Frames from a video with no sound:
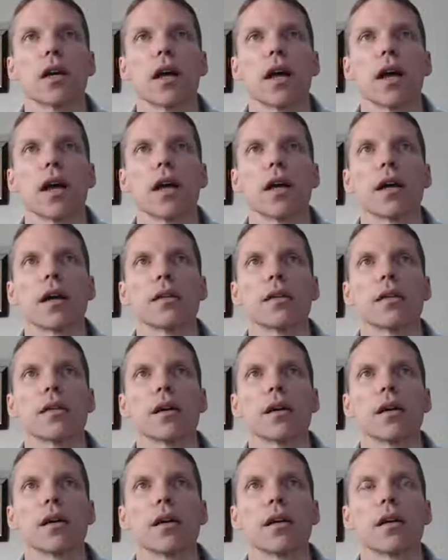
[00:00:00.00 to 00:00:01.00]
And
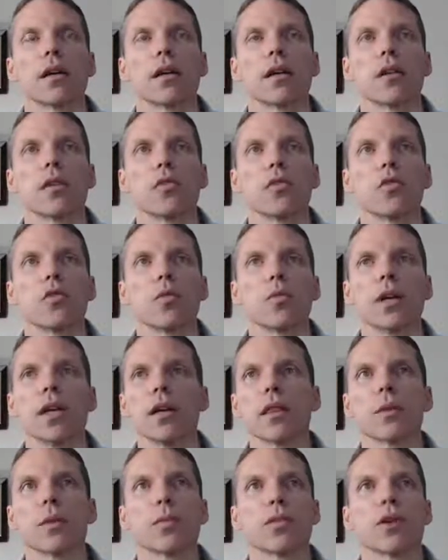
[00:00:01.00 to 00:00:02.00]
you'll be
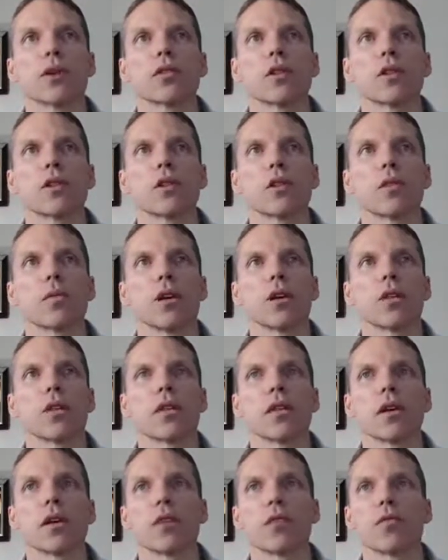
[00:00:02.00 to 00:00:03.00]
in the prison with
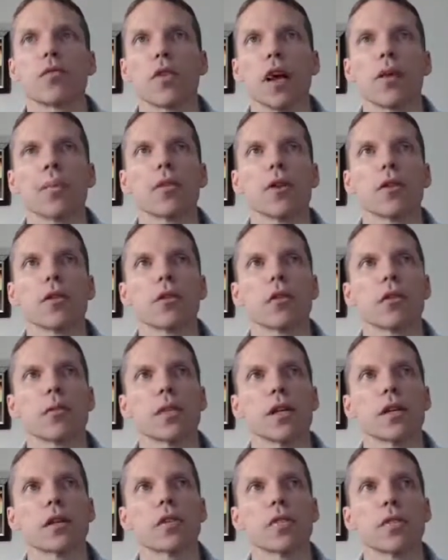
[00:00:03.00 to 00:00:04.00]
the rape that you'll
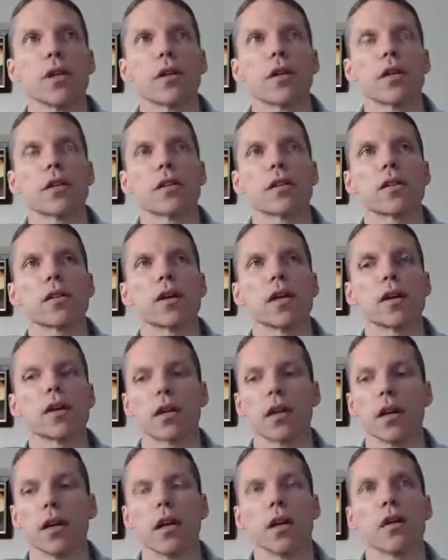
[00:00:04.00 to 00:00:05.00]
be
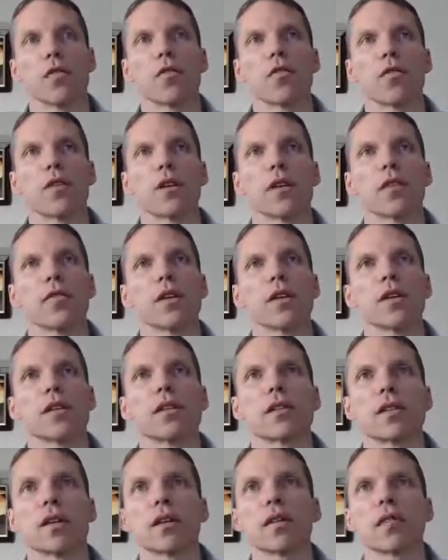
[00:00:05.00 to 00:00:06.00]
experiencing for even
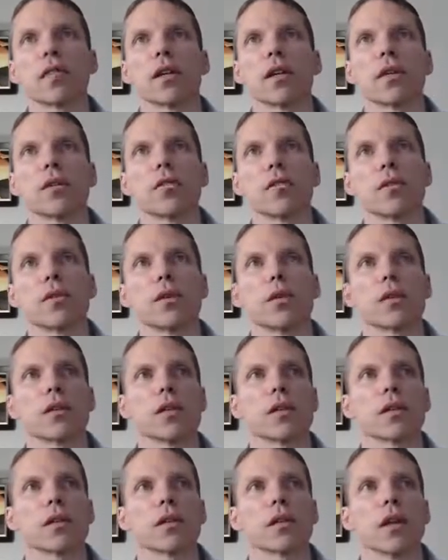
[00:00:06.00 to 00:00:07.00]
considering doing
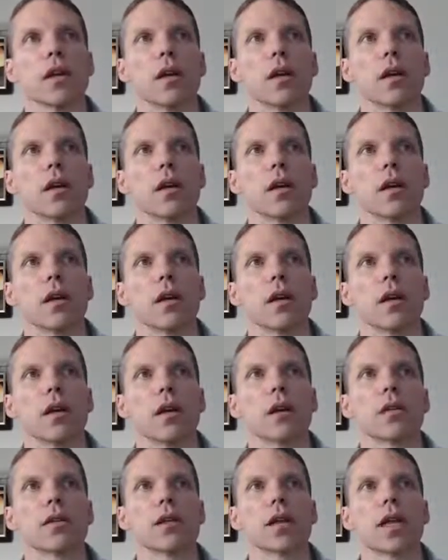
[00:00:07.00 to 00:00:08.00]
this.
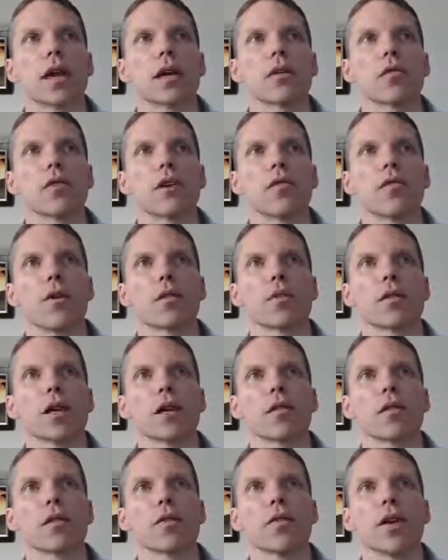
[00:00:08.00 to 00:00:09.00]
Under the category of
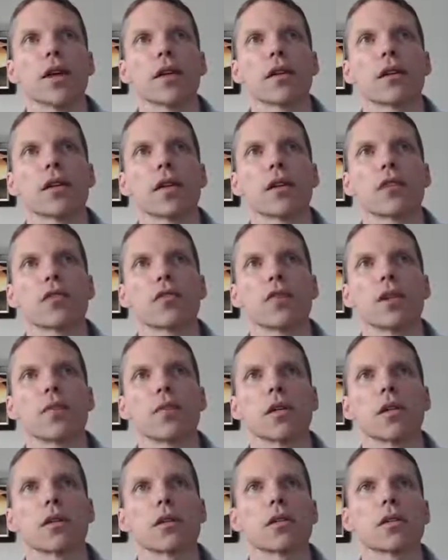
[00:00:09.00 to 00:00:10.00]
hometown violent
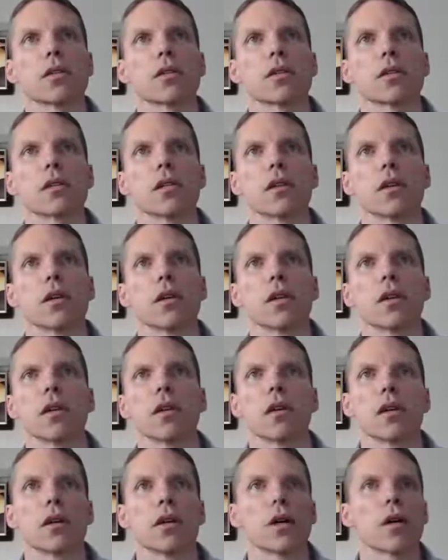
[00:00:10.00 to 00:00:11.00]
extremists.
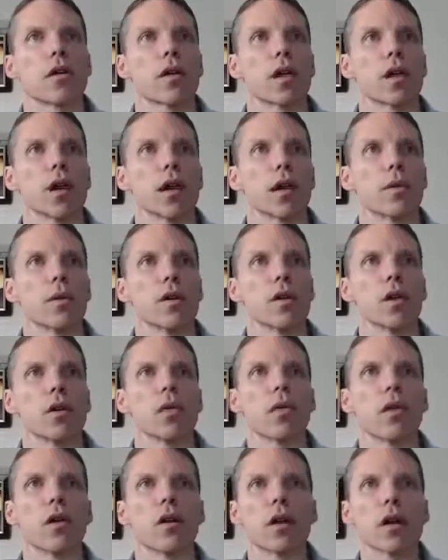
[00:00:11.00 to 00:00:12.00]
Okay, we
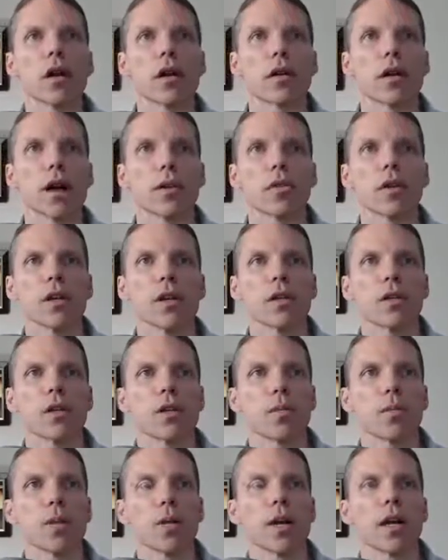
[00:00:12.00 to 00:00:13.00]
go on. I want to get to
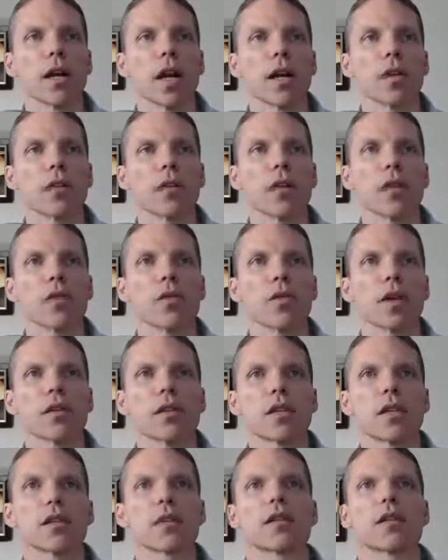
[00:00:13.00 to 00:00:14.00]
the point. I know they
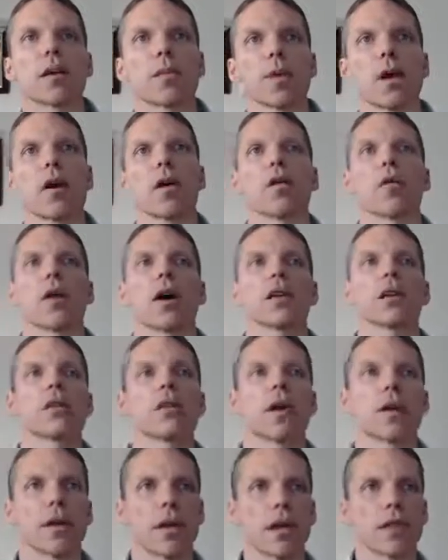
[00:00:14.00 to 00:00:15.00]
said some. Oh, I know
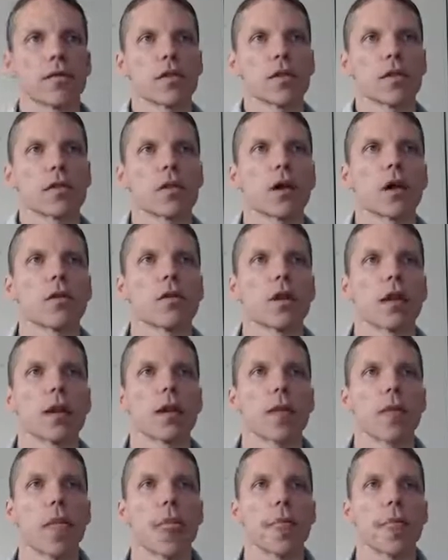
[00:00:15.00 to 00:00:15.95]
how I have to do. Okay.